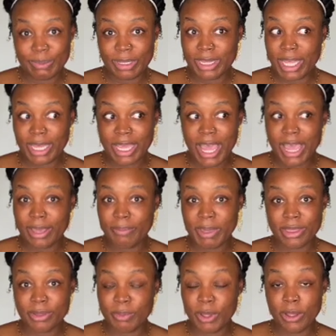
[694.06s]
Like, I could be
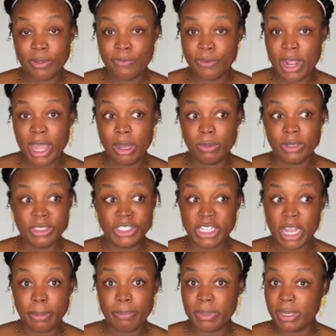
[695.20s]
at the mall for hours
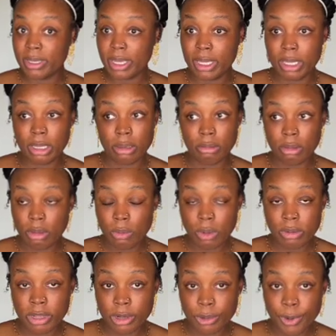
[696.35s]
shopping and you
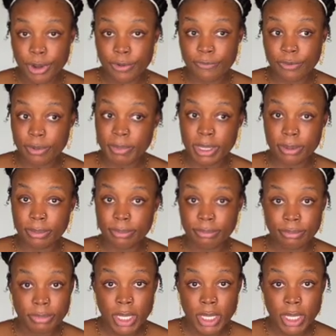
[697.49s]
won't hear a word from him.